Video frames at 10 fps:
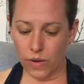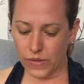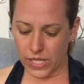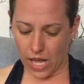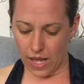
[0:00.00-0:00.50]
of
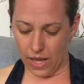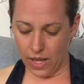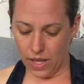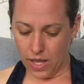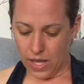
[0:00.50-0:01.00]
his eye,
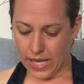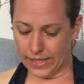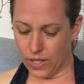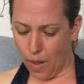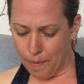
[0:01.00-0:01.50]
he
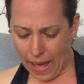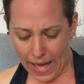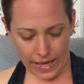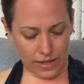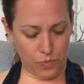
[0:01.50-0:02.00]
saw a
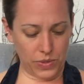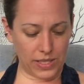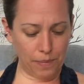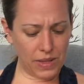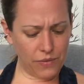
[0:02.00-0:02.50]
bag with
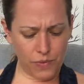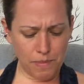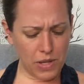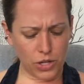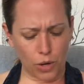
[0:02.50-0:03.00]
something
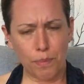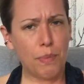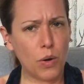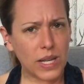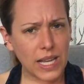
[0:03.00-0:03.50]
familiar
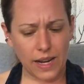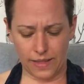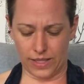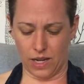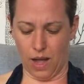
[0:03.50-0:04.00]
poking out of
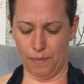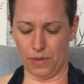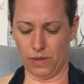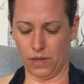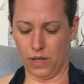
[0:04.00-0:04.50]
the top.
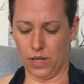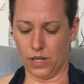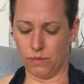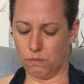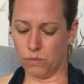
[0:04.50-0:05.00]

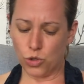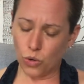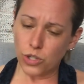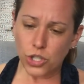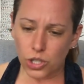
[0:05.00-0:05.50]

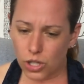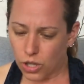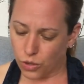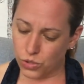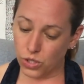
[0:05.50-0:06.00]
George took a
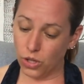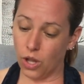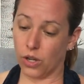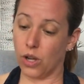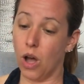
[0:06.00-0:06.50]
closer
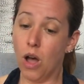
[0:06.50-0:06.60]
look.